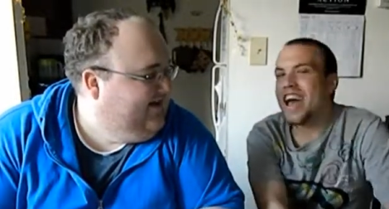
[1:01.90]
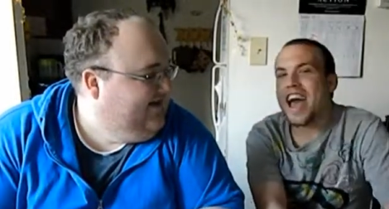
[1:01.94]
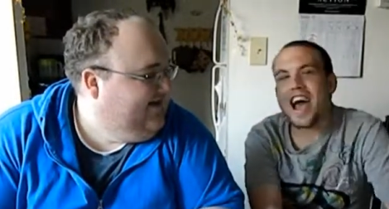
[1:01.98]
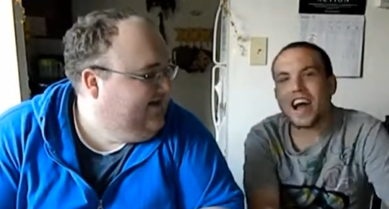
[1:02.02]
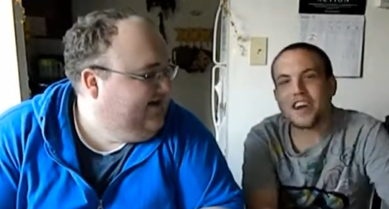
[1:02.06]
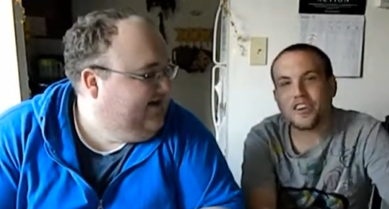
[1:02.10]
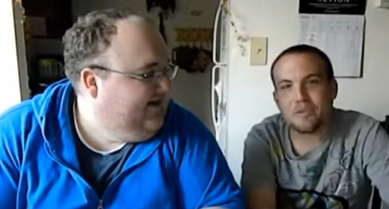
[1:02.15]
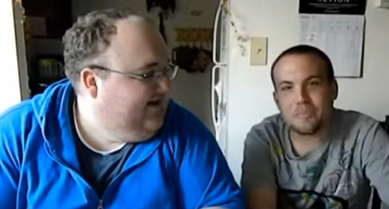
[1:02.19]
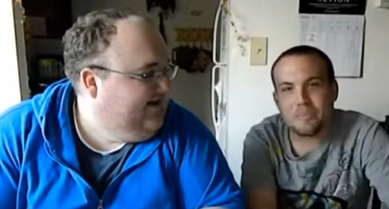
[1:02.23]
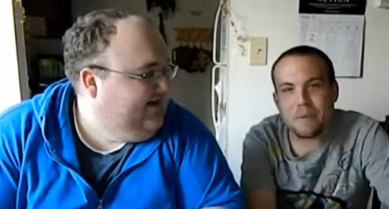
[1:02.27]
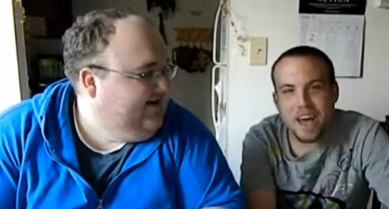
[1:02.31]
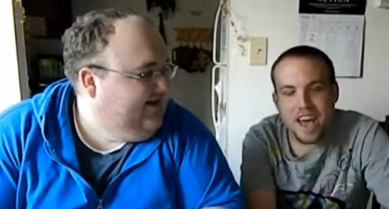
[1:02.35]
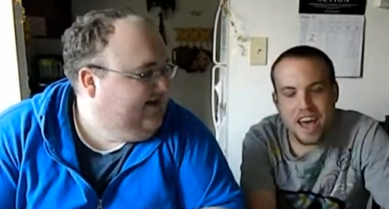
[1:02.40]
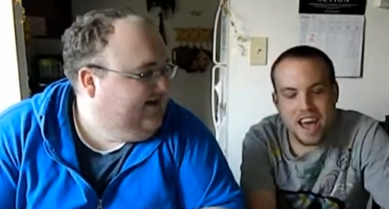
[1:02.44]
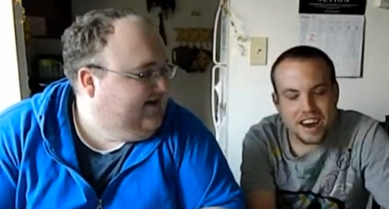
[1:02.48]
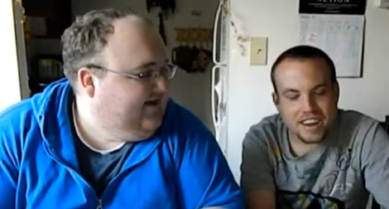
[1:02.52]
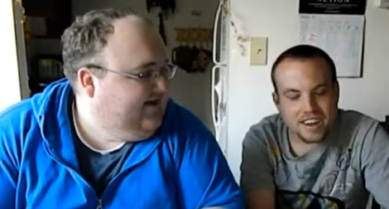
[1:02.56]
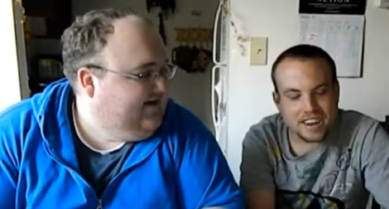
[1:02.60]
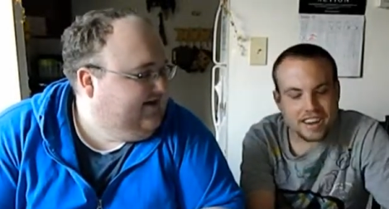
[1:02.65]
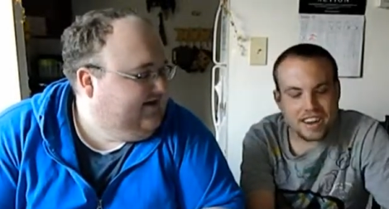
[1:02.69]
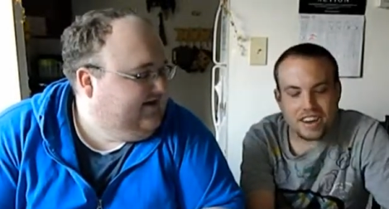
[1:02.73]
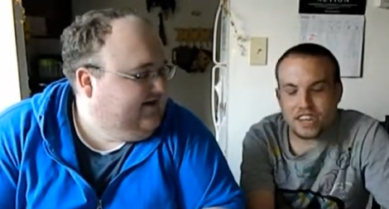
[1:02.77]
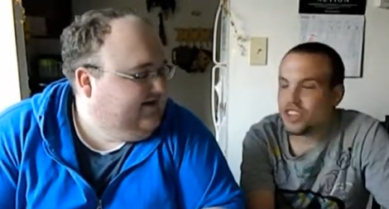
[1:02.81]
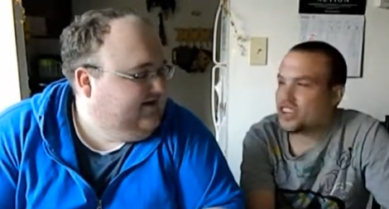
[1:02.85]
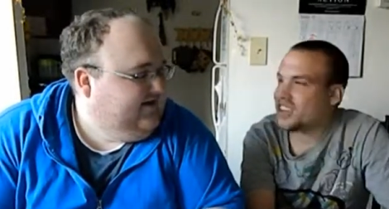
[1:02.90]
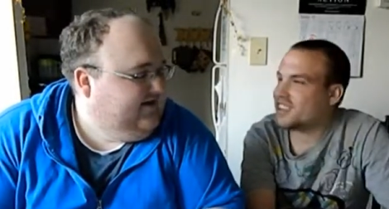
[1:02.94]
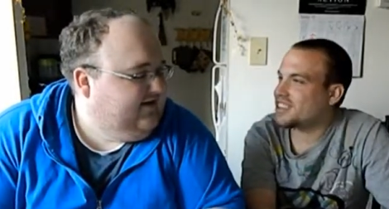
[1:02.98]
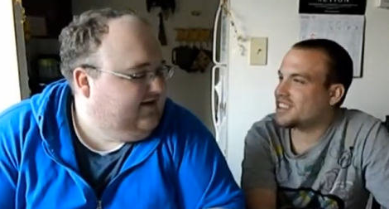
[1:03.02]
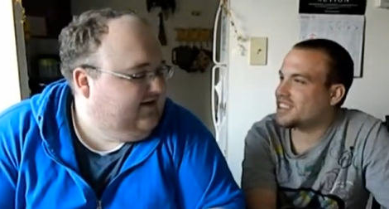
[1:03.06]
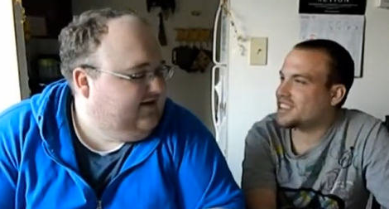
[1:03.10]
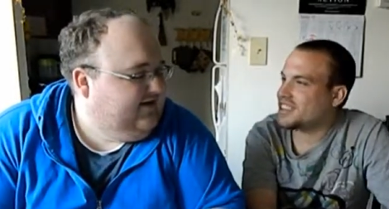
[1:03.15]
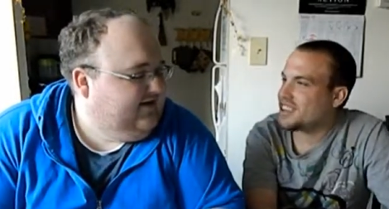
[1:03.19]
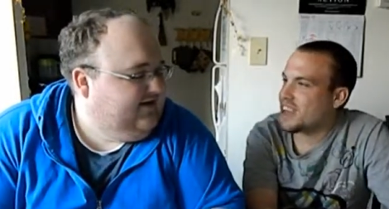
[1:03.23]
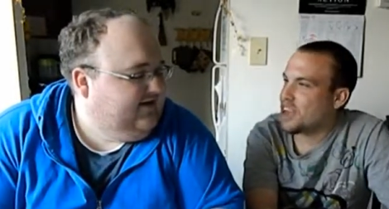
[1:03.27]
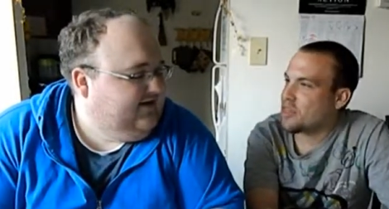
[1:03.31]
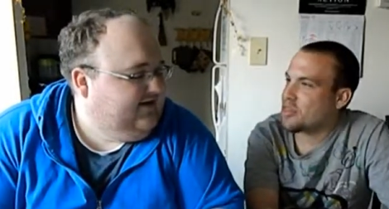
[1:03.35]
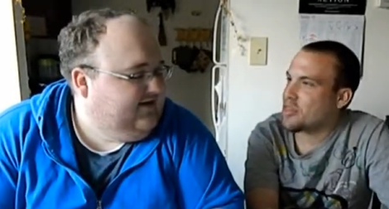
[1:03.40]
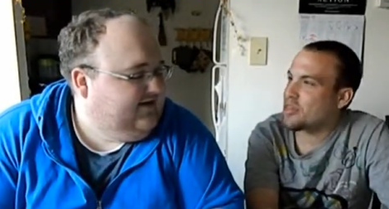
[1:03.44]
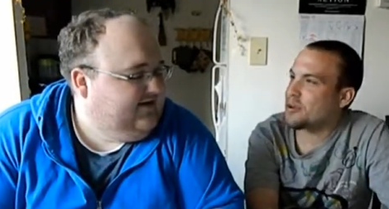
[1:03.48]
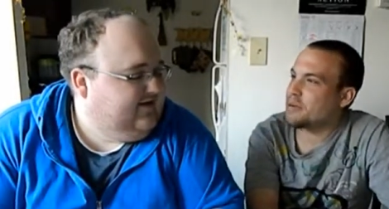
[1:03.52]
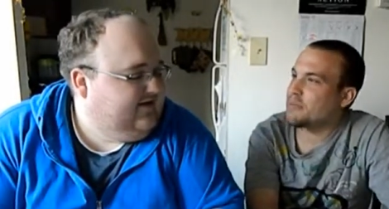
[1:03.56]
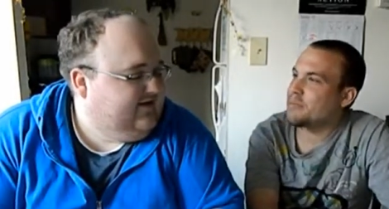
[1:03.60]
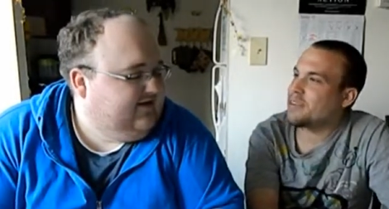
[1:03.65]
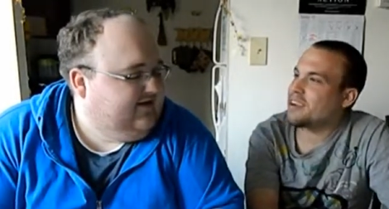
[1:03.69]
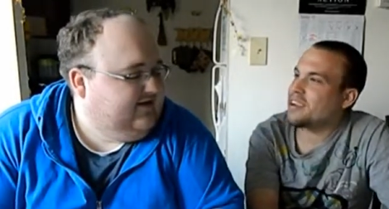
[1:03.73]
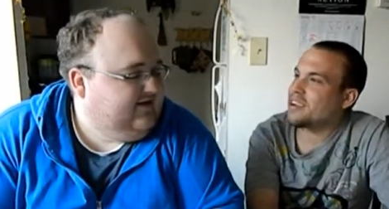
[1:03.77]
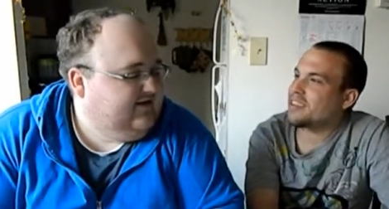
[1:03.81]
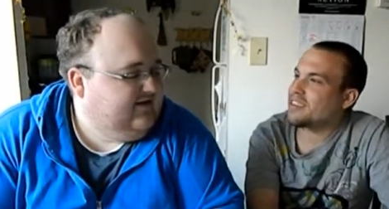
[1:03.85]
Speaker 1: Action packed. Jason
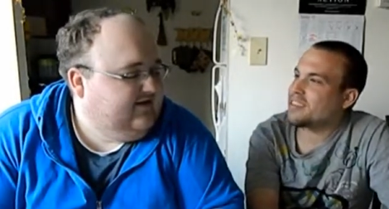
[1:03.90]
Statham.